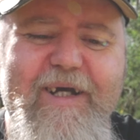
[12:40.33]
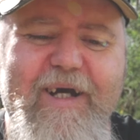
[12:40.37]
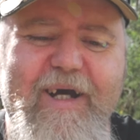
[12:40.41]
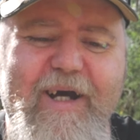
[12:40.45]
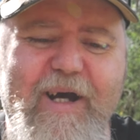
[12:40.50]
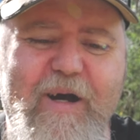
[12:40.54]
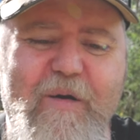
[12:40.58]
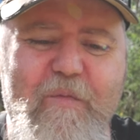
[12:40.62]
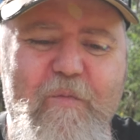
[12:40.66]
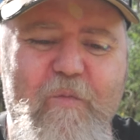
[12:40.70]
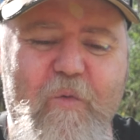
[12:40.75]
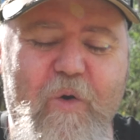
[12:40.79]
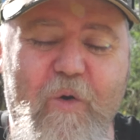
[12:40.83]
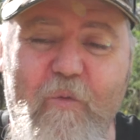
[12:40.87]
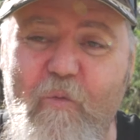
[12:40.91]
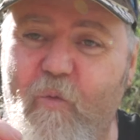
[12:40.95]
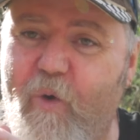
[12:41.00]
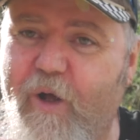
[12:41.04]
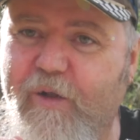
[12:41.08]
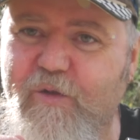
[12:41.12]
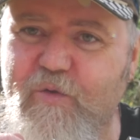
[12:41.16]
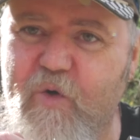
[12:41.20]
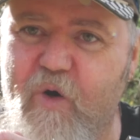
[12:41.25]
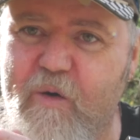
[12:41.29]

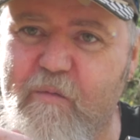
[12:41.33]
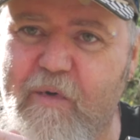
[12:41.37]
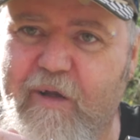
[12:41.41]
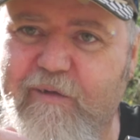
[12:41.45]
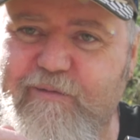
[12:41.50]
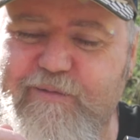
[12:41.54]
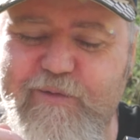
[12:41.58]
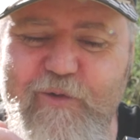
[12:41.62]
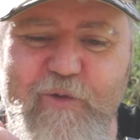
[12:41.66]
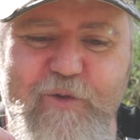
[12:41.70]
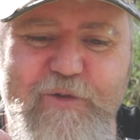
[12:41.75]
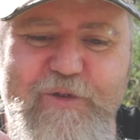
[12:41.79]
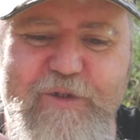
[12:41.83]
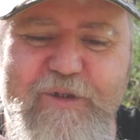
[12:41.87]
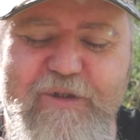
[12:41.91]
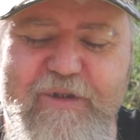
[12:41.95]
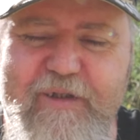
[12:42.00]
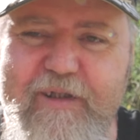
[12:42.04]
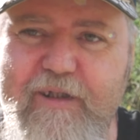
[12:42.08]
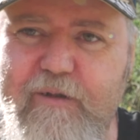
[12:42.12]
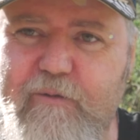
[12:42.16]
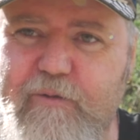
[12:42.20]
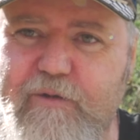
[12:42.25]
One time, unfortunately,